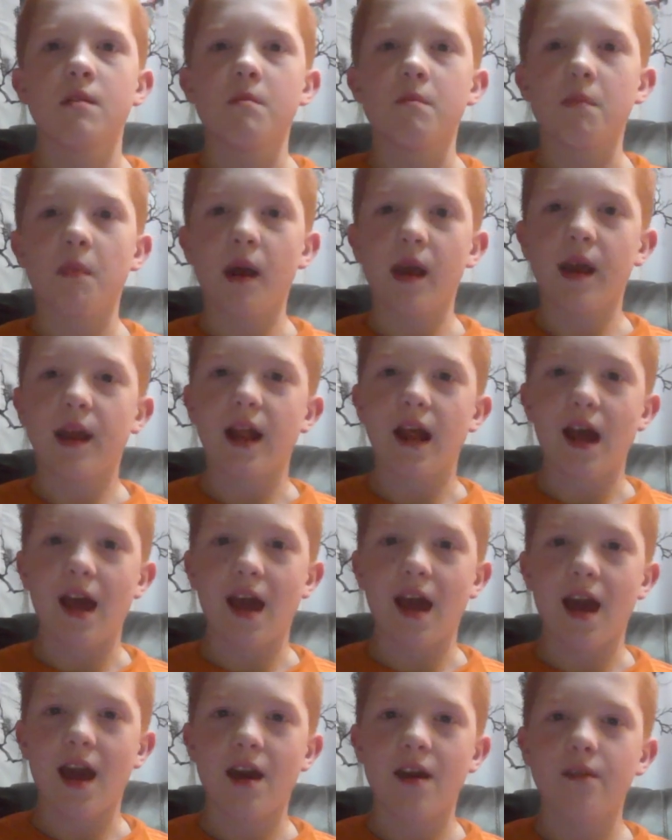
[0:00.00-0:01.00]
might
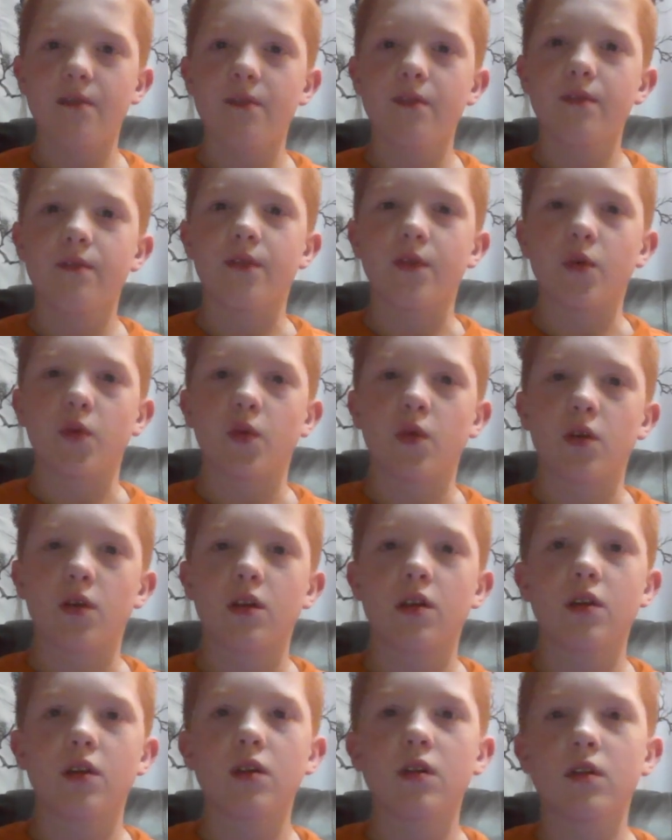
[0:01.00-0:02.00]
have or
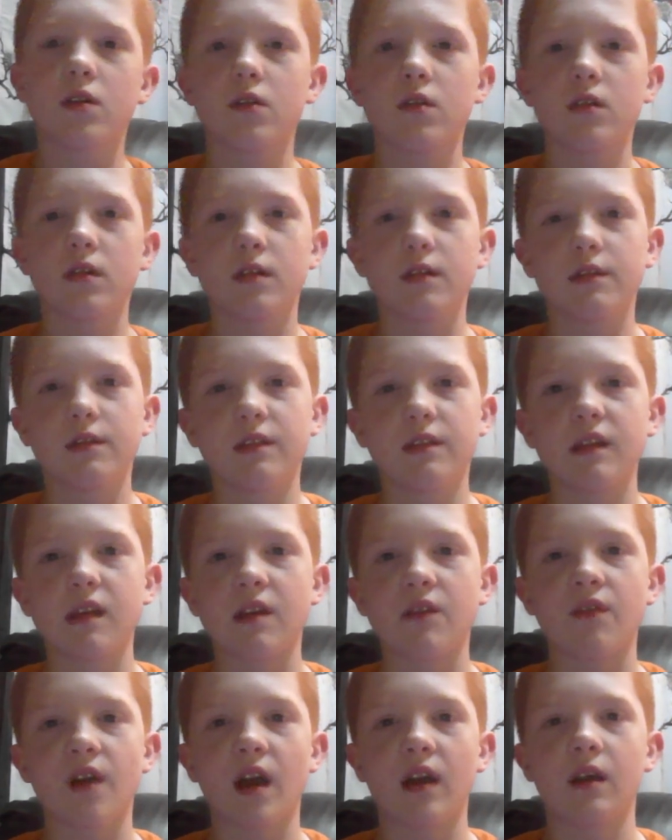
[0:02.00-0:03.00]
could see
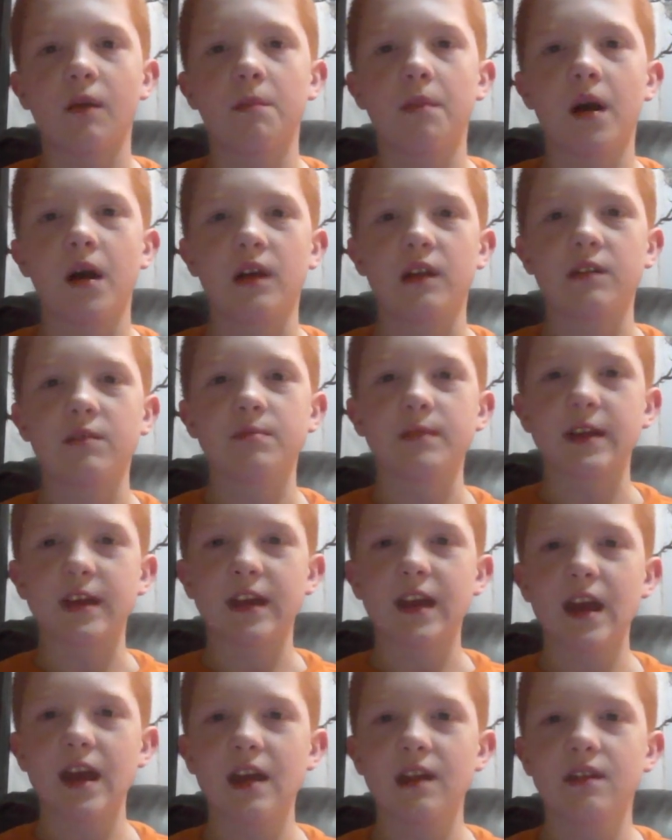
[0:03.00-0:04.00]
if I could possibly
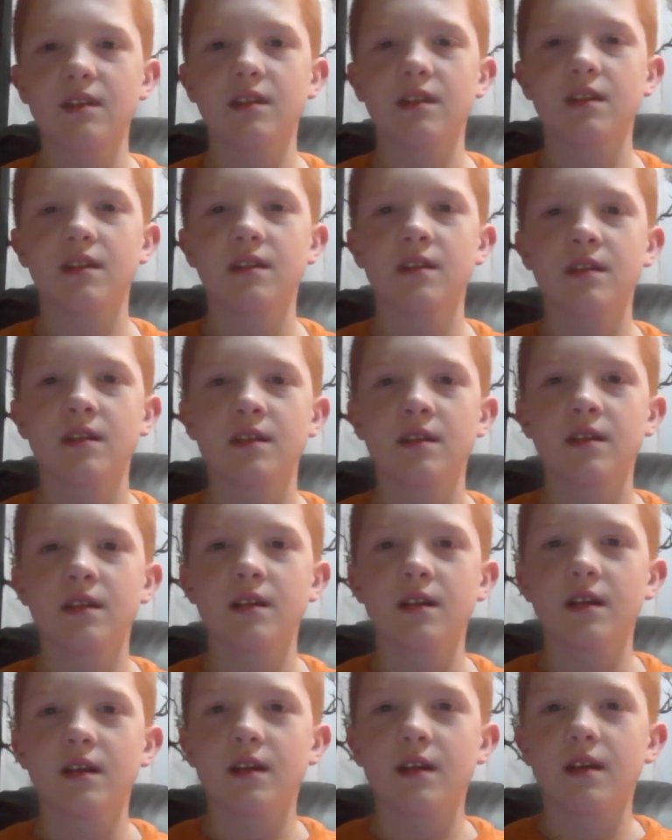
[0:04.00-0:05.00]
get,
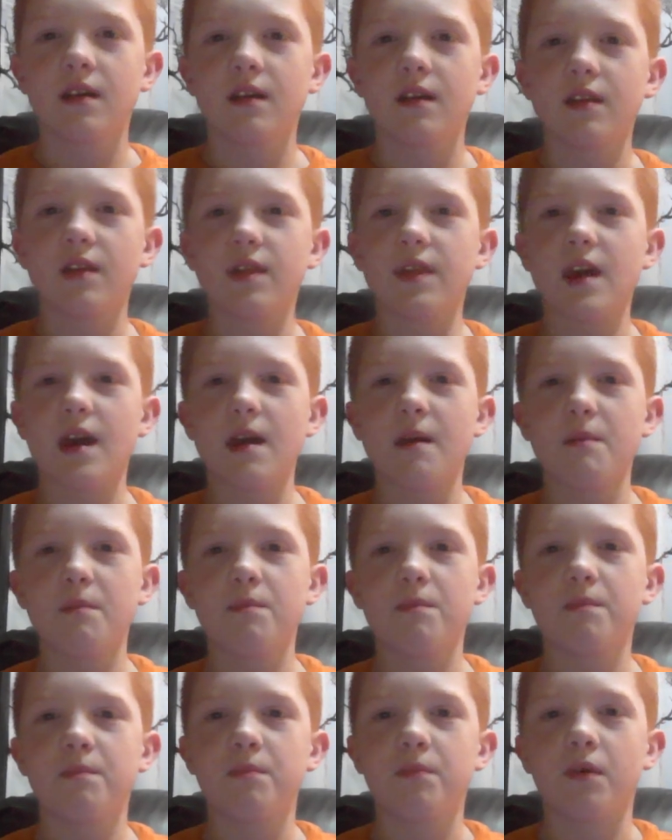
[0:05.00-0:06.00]
then
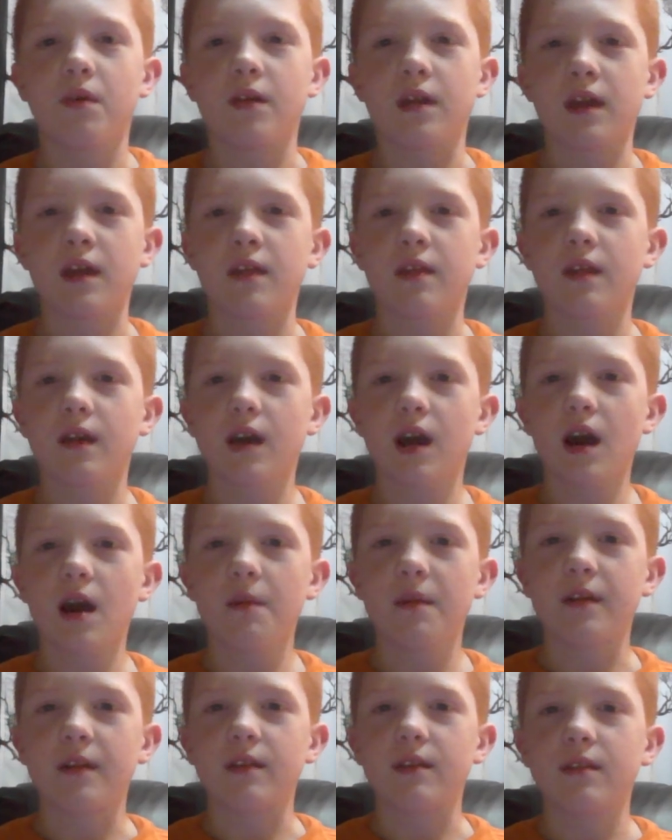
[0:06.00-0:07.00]
put it in the
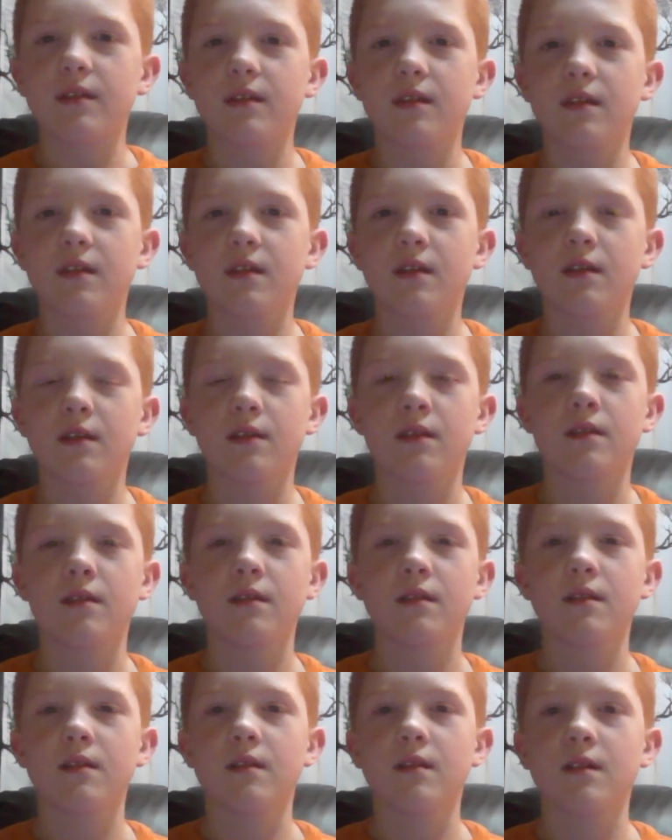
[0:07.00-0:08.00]
comments.
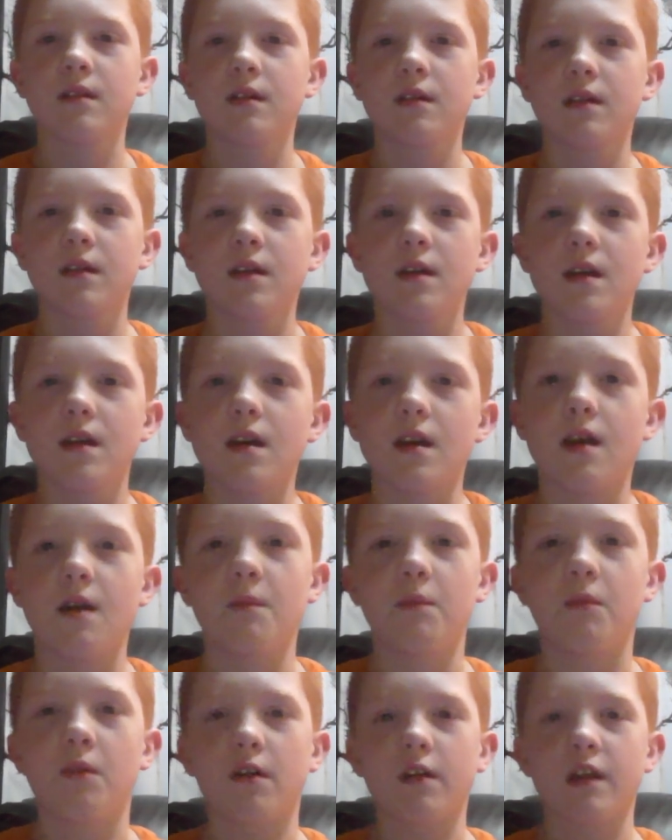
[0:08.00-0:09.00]

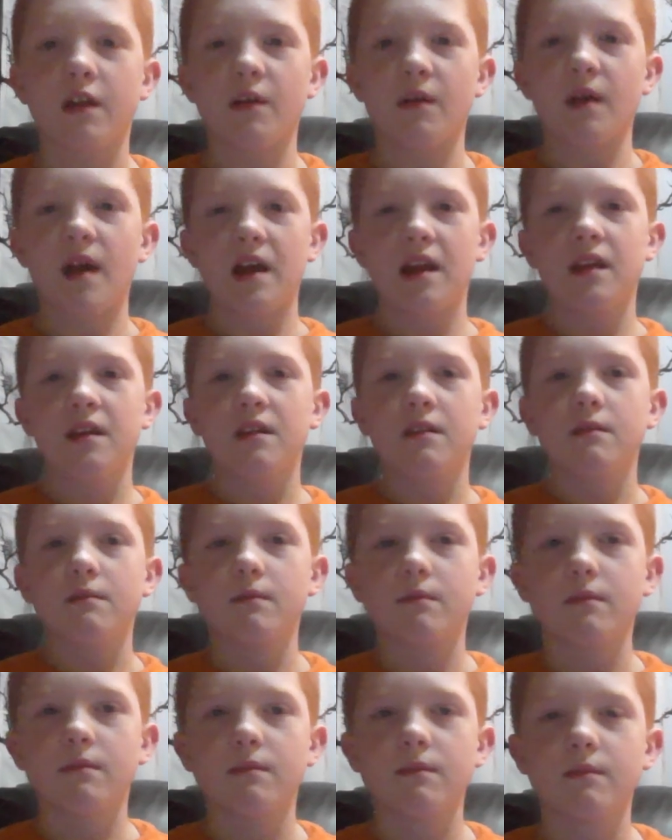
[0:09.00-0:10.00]
And while you're at it,
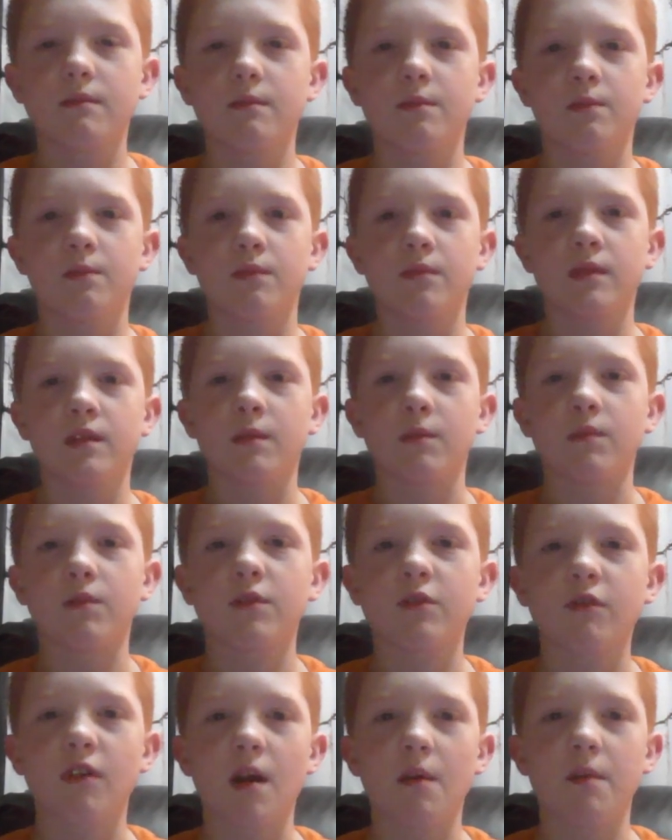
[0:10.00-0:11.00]

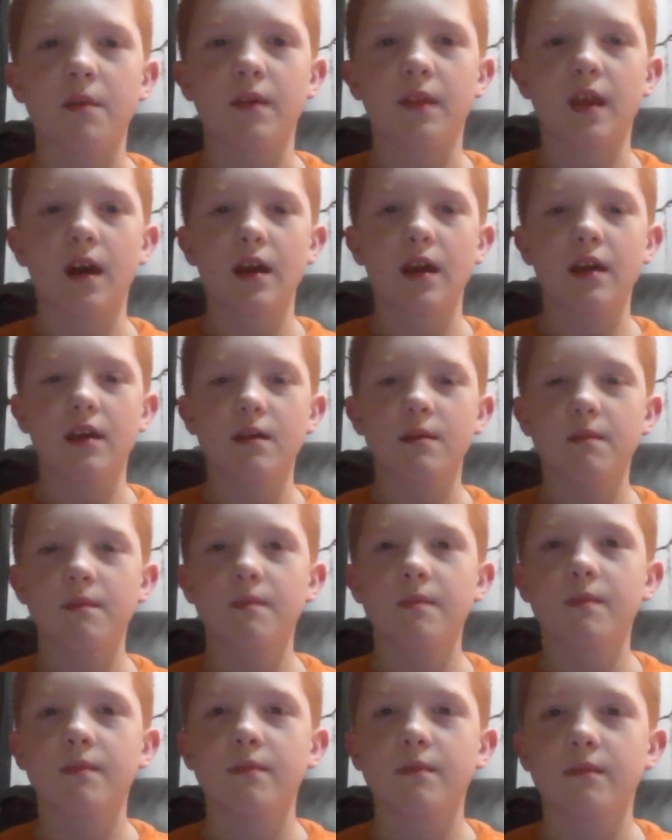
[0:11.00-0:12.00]
subscribe and like.
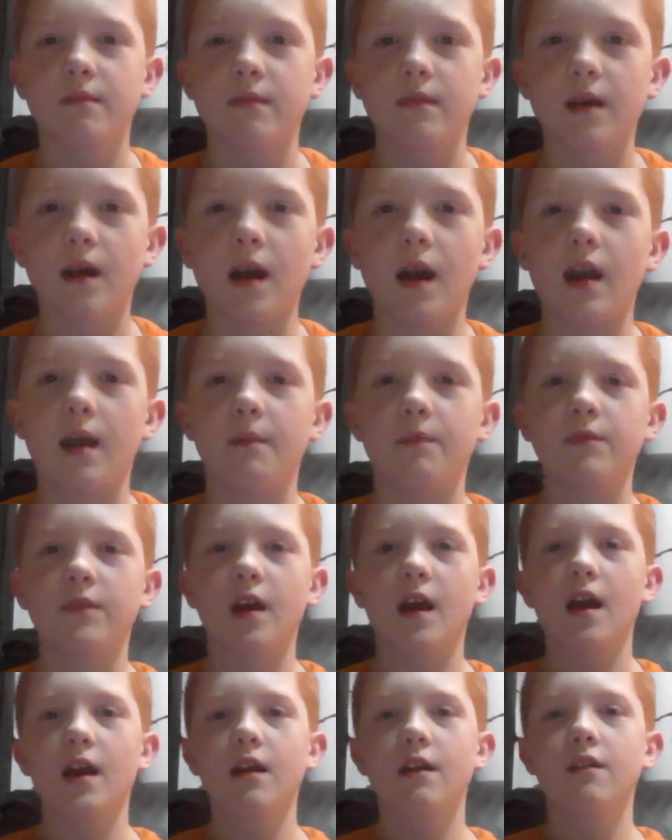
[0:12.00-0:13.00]
I am
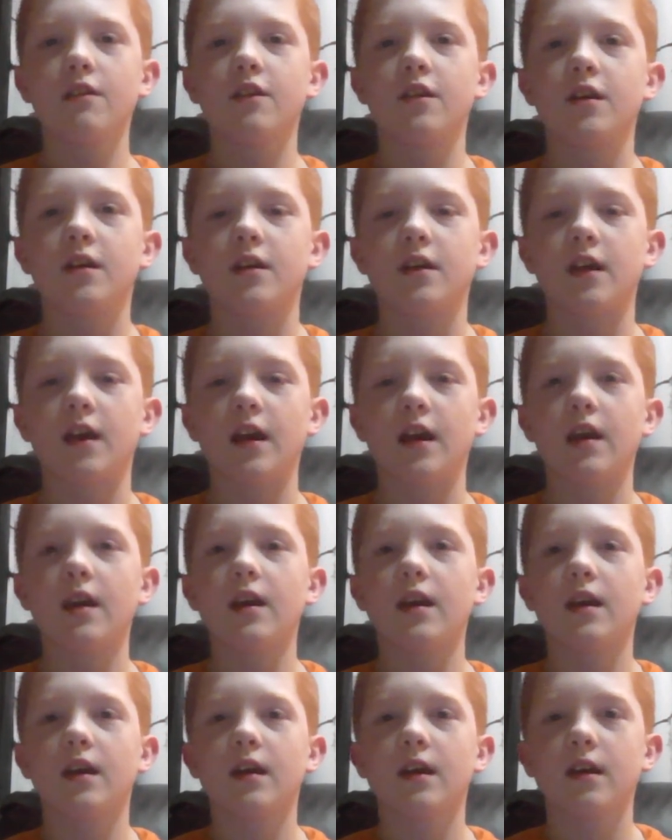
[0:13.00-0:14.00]
tired,
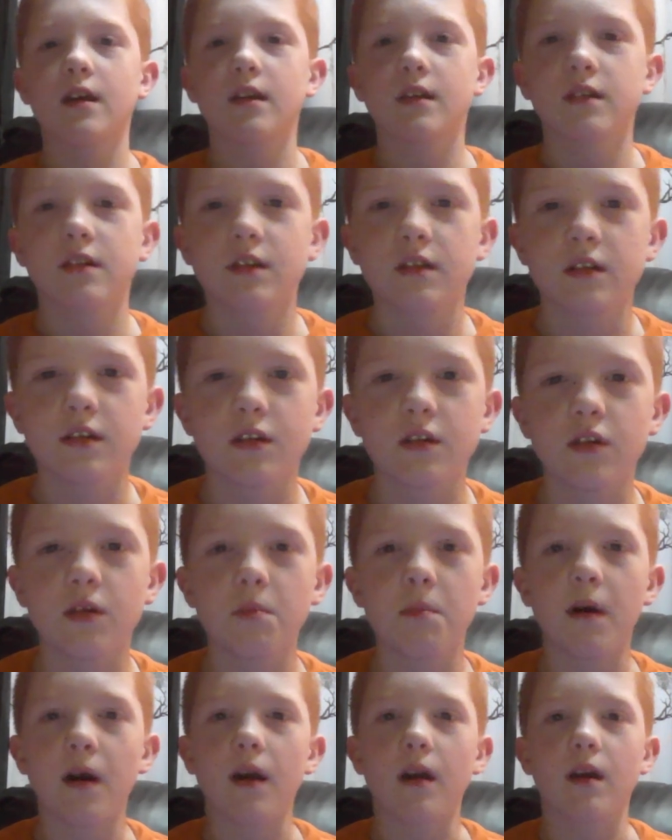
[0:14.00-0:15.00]
and
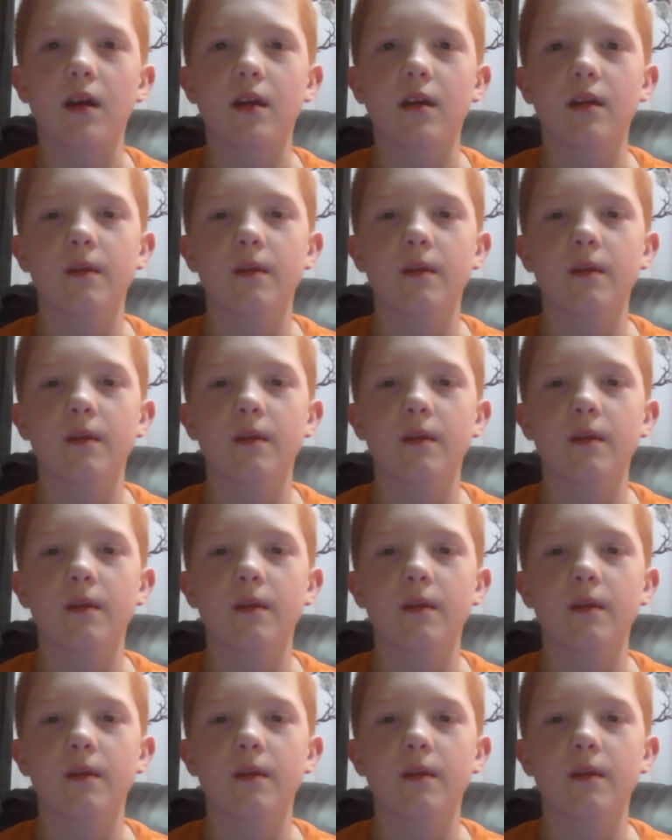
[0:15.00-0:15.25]
goodbye.